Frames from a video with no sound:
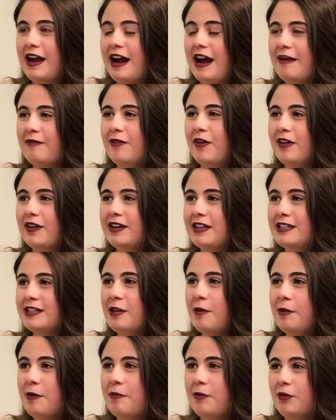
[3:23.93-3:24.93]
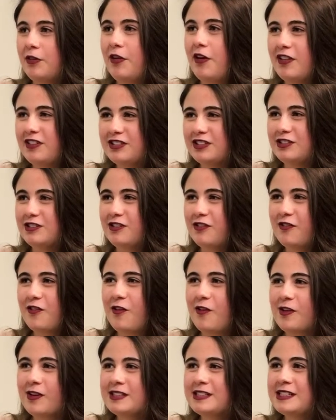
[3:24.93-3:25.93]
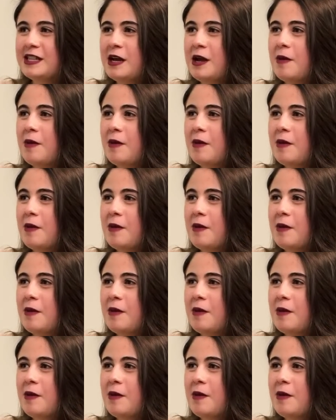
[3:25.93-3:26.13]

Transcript: I'm not going to tell people not to, of course.